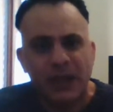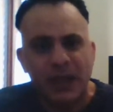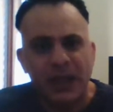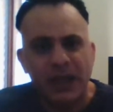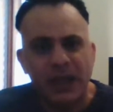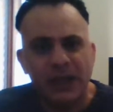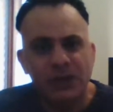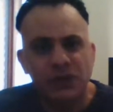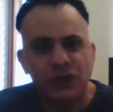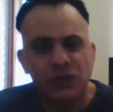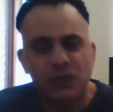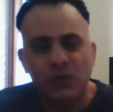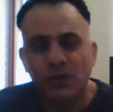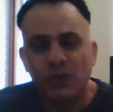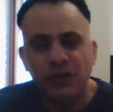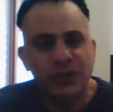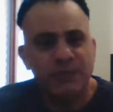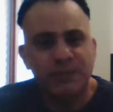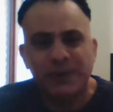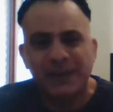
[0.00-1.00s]
you've got
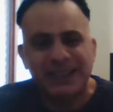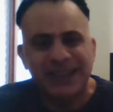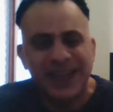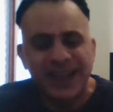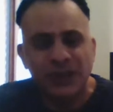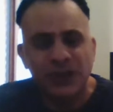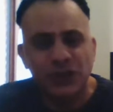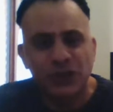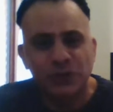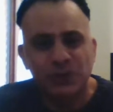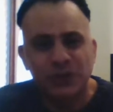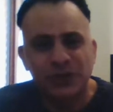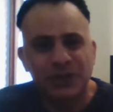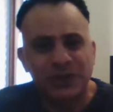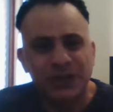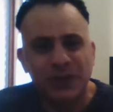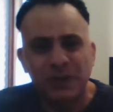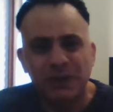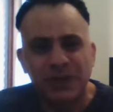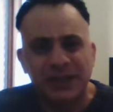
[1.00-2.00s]
this potential to
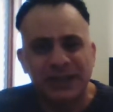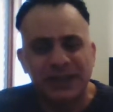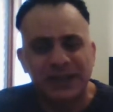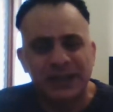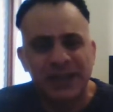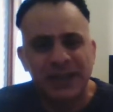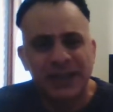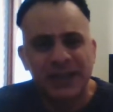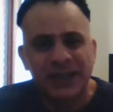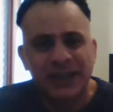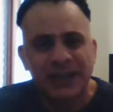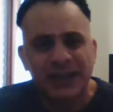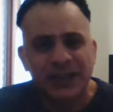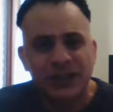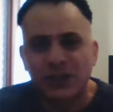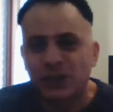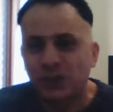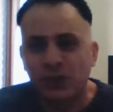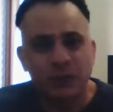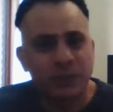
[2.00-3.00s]
tell this
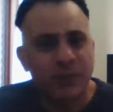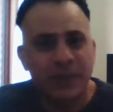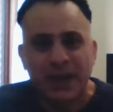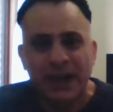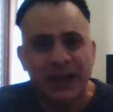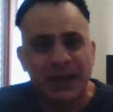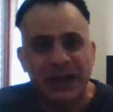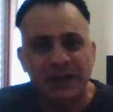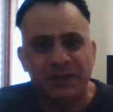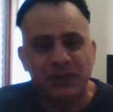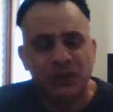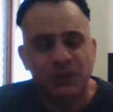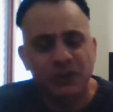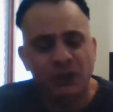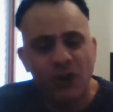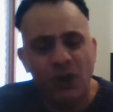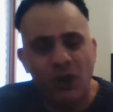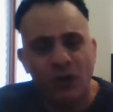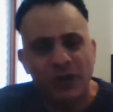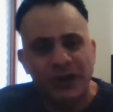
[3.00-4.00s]
Superman lived
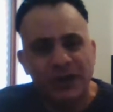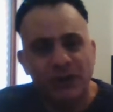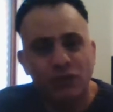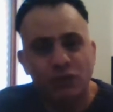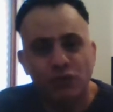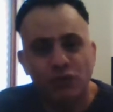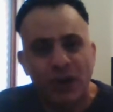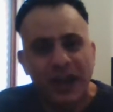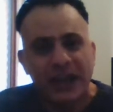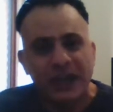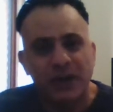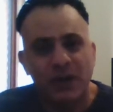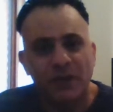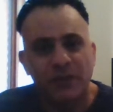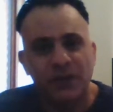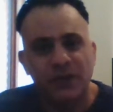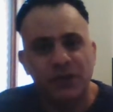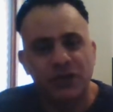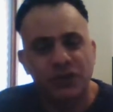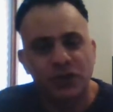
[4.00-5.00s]
story, the reign of
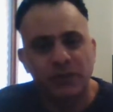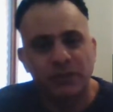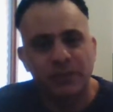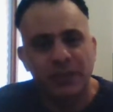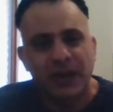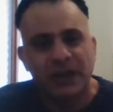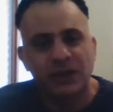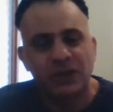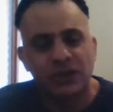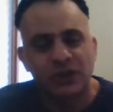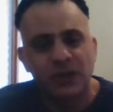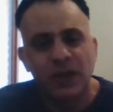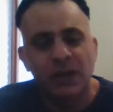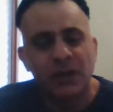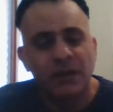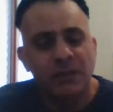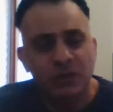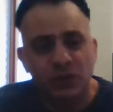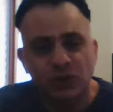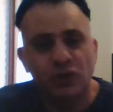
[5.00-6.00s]
the
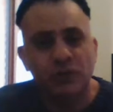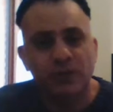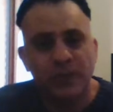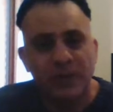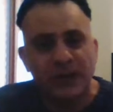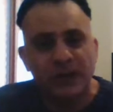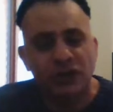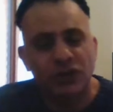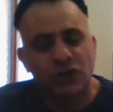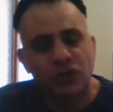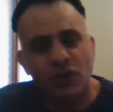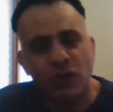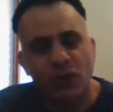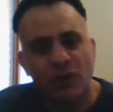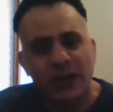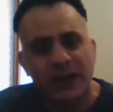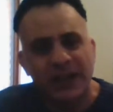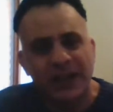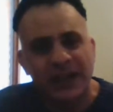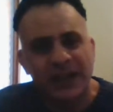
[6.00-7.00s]
Superman
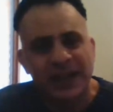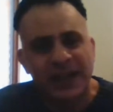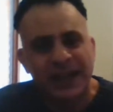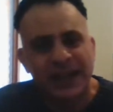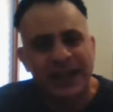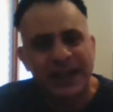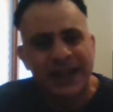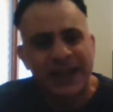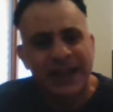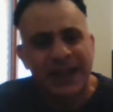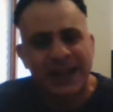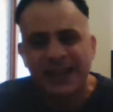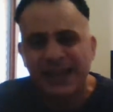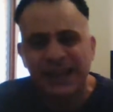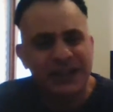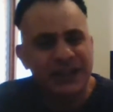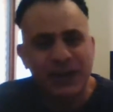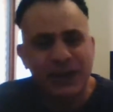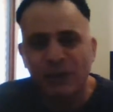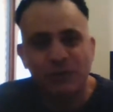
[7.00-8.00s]
story. And
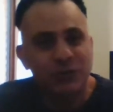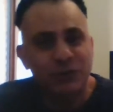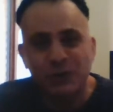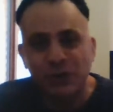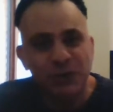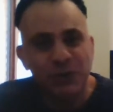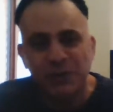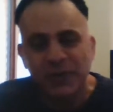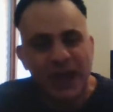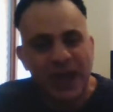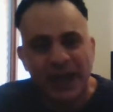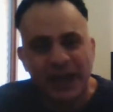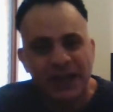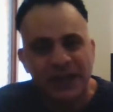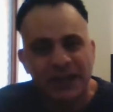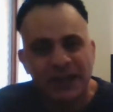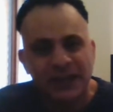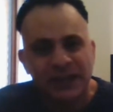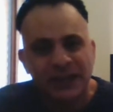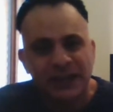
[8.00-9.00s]
they don't do that.
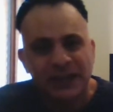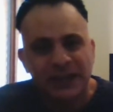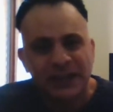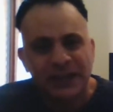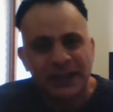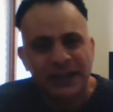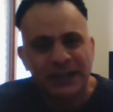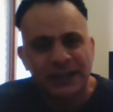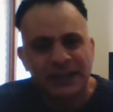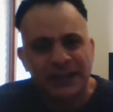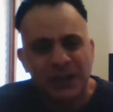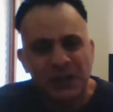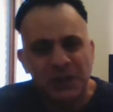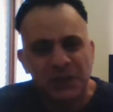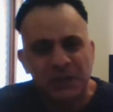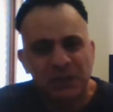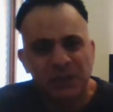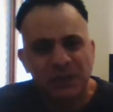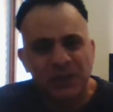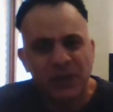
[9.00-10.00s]

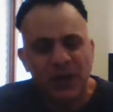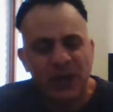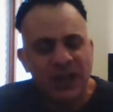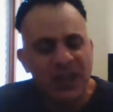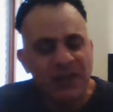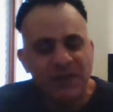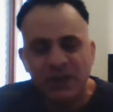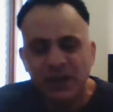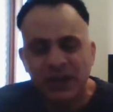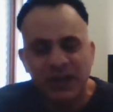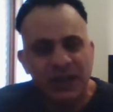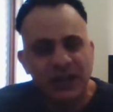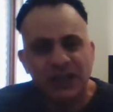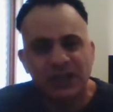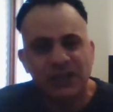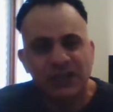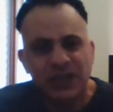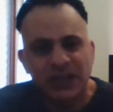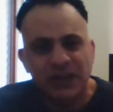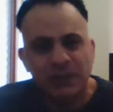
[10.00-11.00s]
So even in the
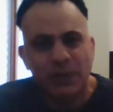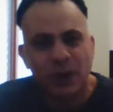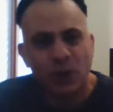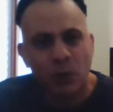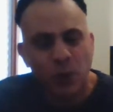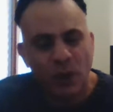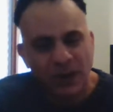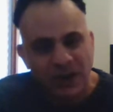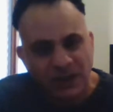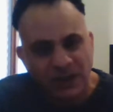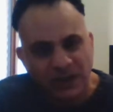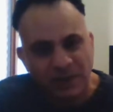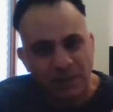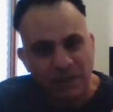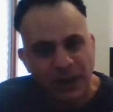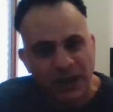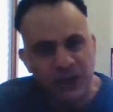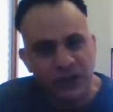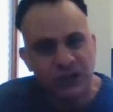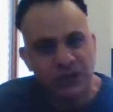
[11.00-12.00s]
cinema, one of the
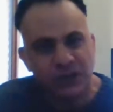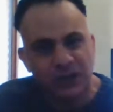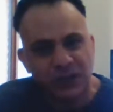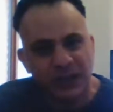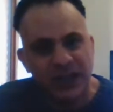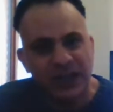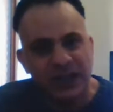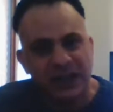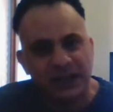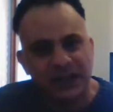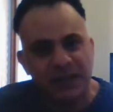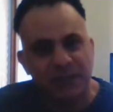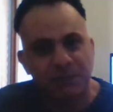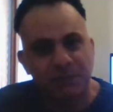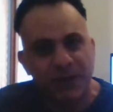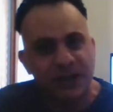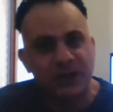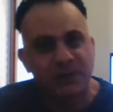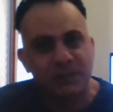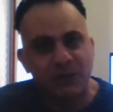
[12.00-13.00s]
major things that
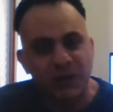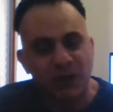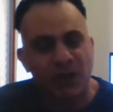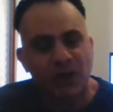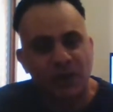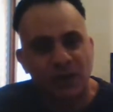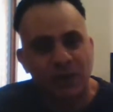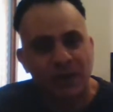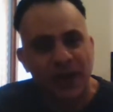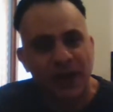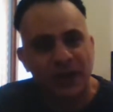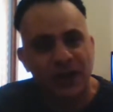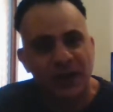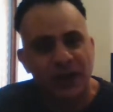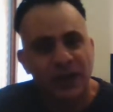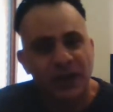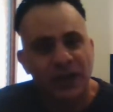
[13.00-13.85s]
pissed me off about